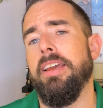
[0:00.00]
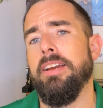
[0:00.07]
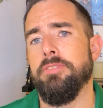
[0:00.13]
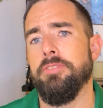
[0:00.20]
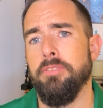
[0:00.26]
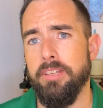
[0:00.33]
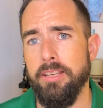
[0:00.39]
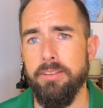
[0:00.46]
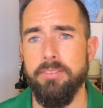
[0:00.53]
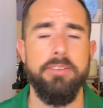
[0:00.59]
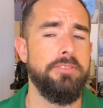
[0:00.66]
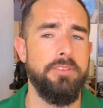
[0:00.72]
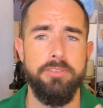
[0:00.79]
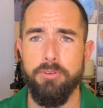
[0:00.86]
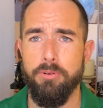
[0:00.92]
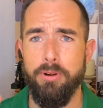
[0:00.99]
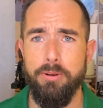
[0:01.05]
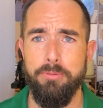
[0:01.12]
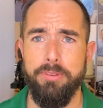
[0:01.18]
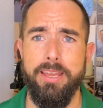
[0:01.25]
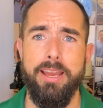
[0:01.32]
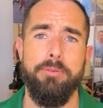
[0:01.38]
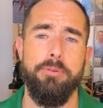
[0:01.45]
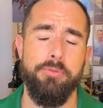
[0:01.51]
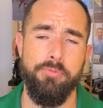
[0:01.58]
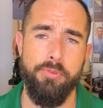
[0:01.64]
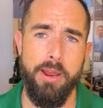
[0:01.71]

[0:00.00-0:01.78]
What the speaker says: Actually, there's a story with that with